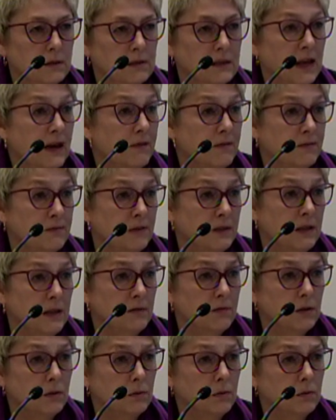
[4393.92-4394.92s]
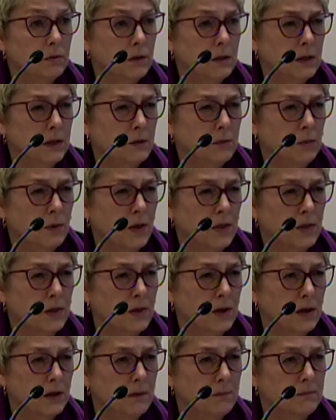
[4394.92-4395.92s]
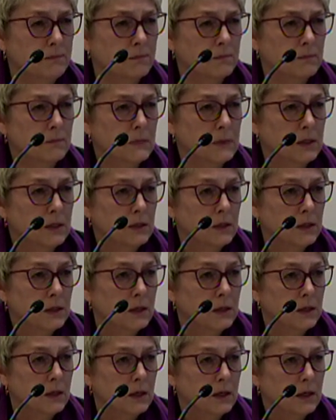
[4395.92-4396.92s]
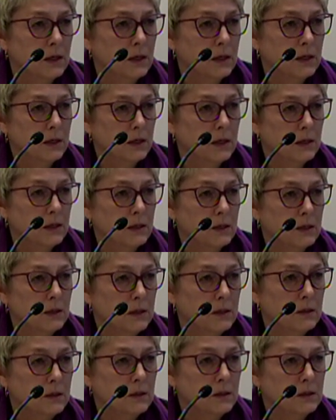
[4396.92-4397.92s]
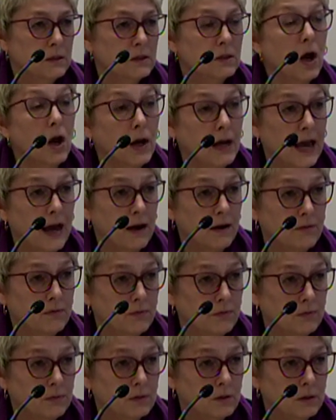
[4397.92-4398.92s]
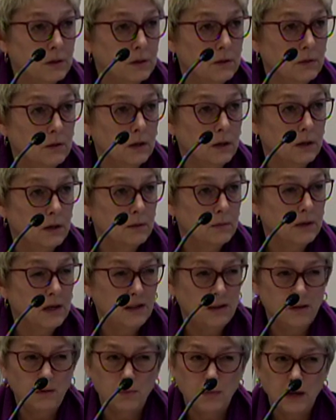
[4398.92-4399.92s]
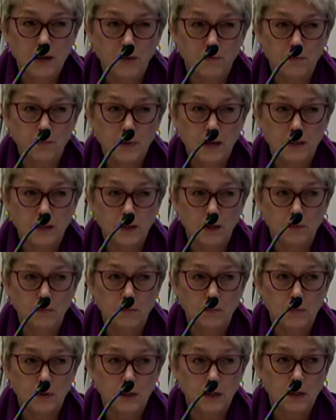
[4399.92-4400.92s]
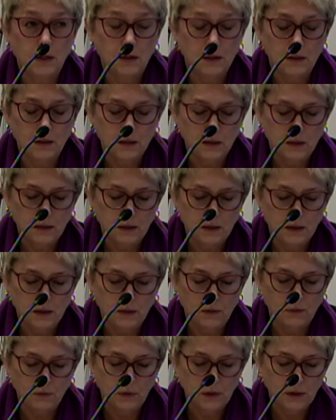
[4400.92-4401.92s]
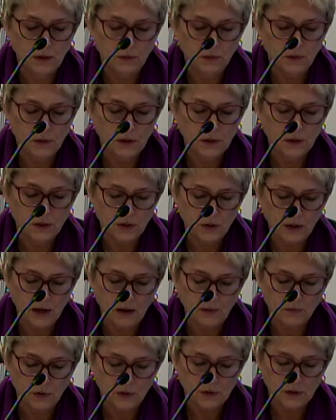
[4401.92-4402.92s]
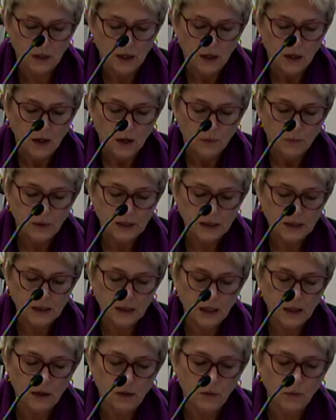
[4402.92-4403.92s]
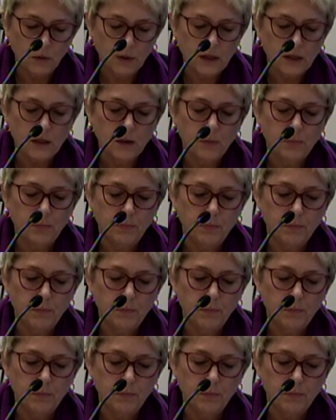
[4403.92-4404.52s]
staff, even with SOCAF, and you may have met them when you were in your travels. But one of the